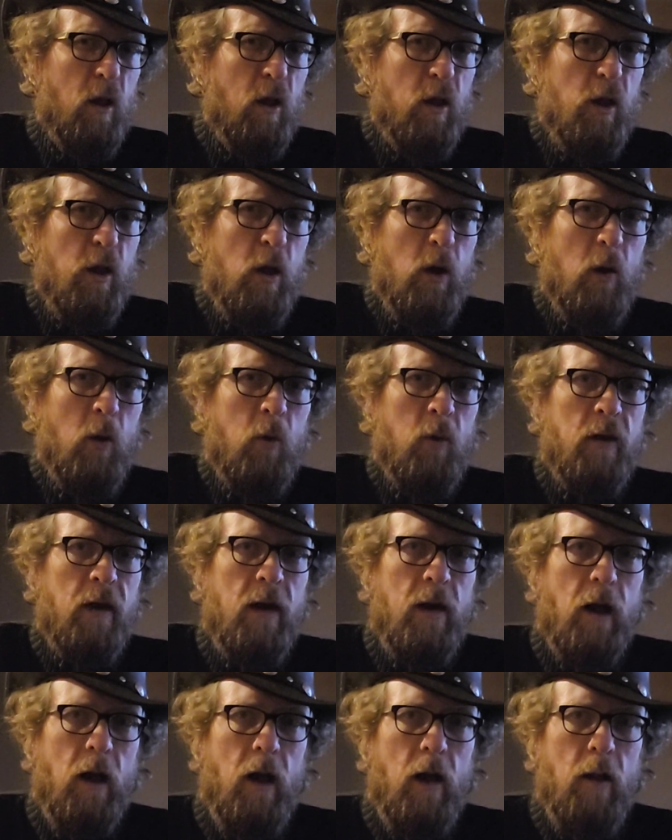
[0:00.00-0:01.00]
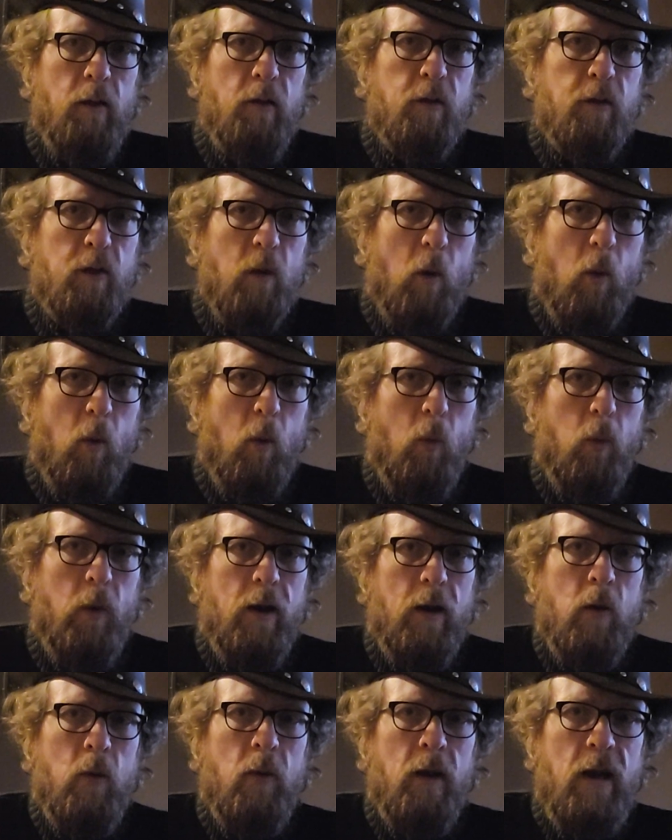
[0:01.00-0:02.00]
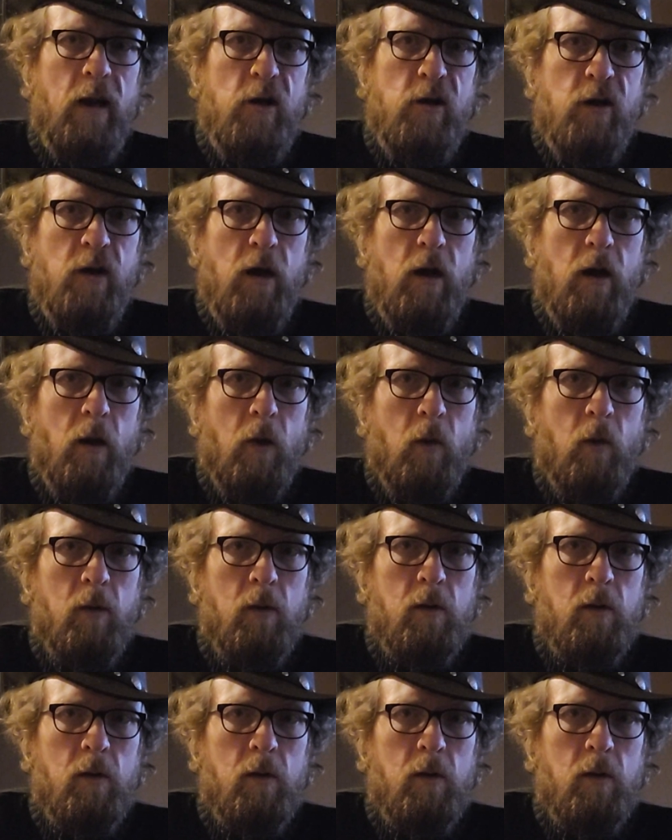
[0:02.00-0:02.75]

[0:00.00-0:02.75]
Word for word: You don't need us, we don't need you.